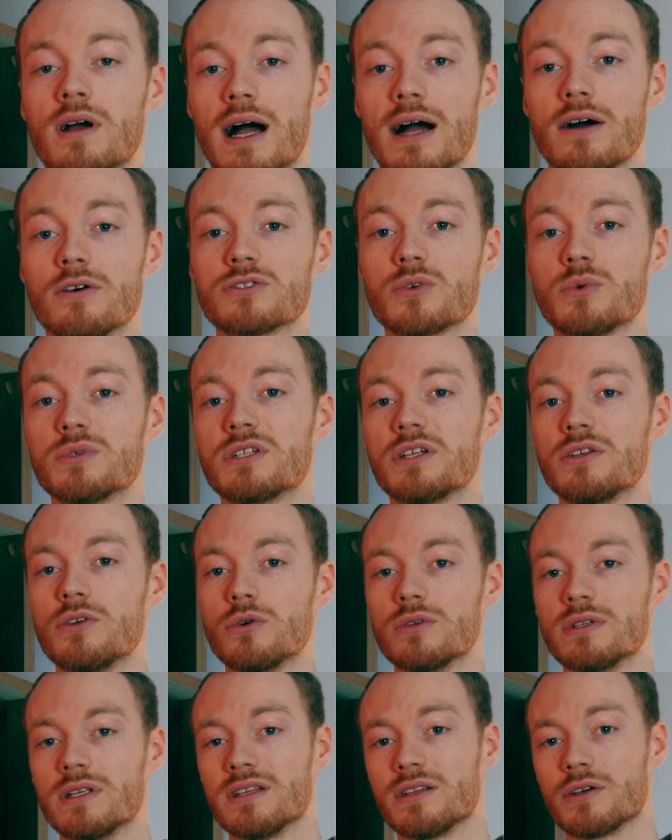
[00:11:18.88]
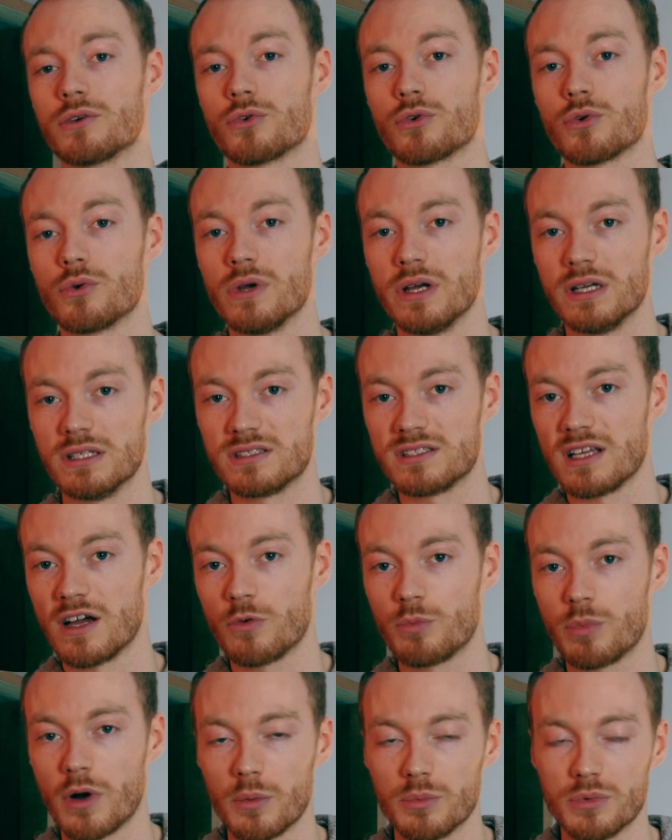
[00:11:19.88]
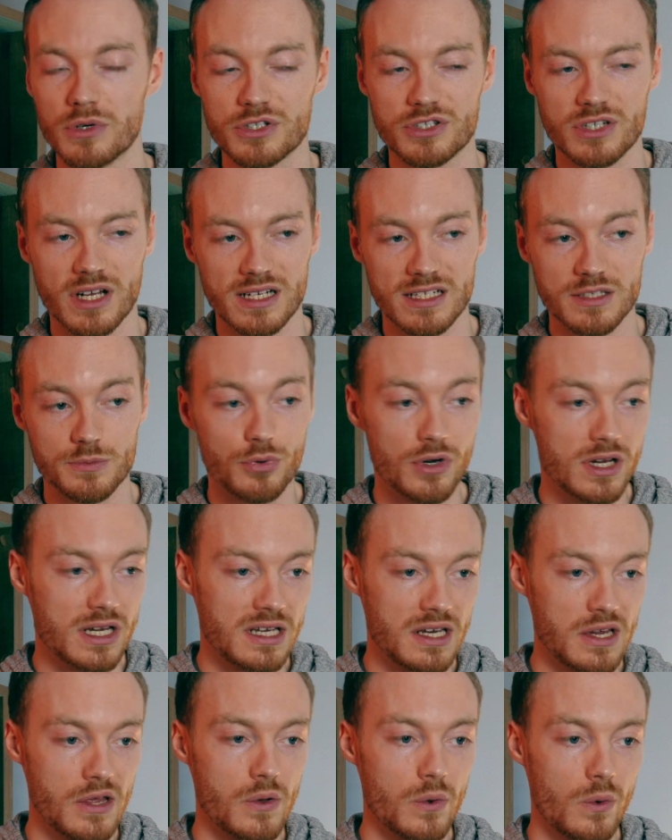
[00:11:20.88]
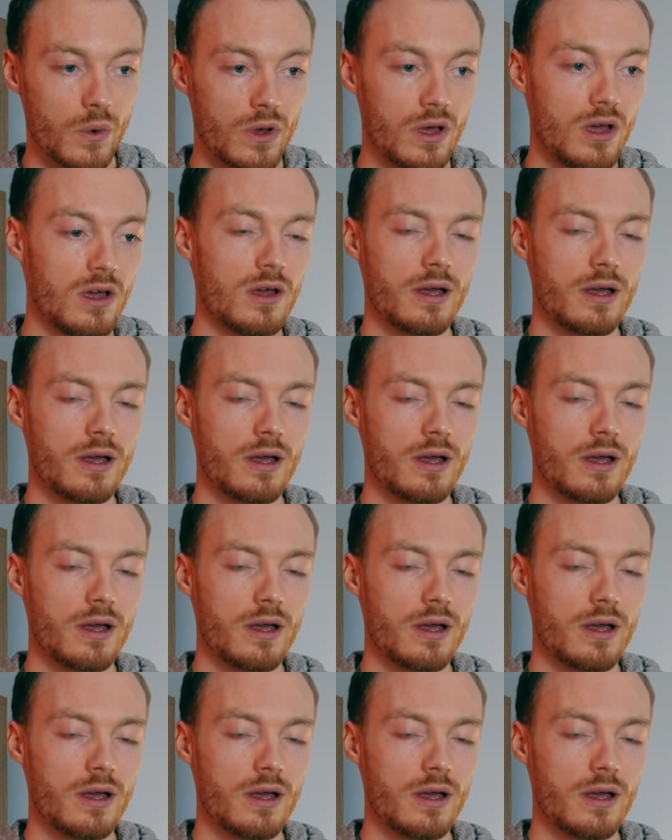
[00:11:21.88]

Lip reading: I also wanted to note that The Crew is self-published and it's pretty new